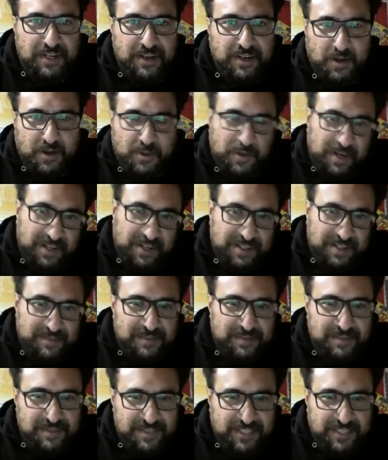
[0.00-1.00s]
oh, well,
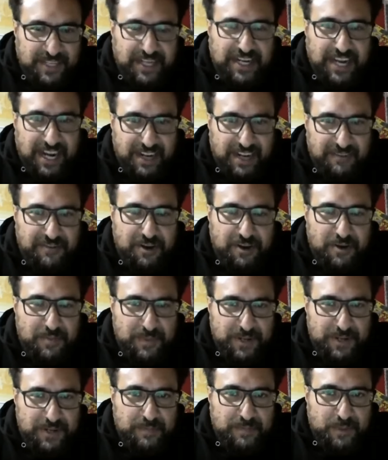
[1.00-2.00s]
Serikali found me,
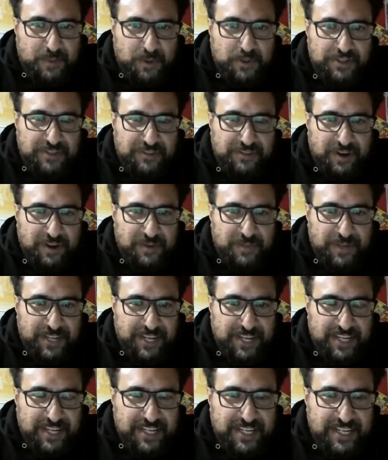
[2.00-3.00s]
you know, poetry found me
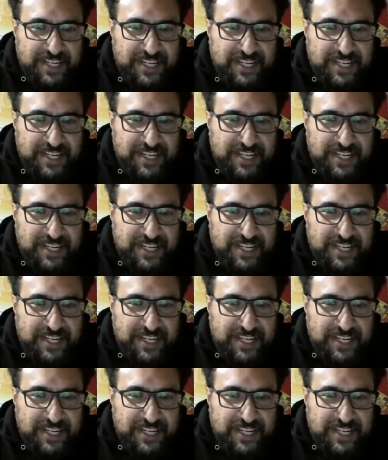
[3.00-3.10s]
here.